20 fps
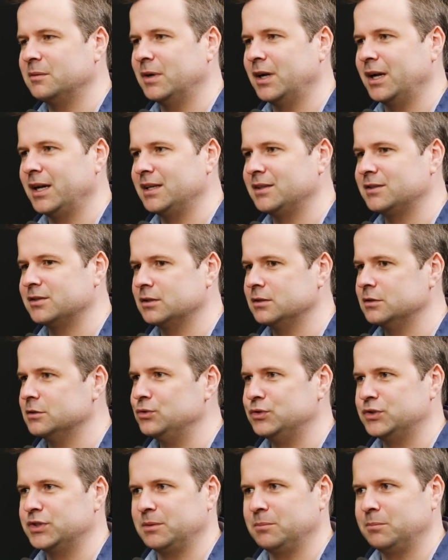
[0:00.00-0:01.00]
of money to
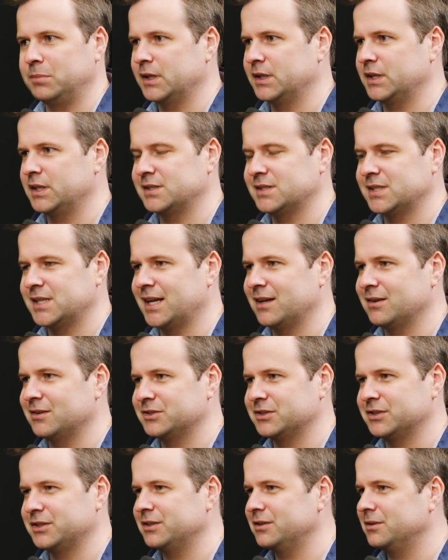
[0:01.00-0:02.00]
losing billions of
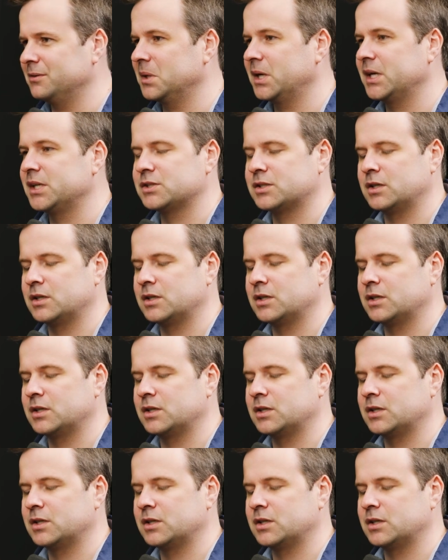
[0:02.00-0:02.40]
dollars a year, right?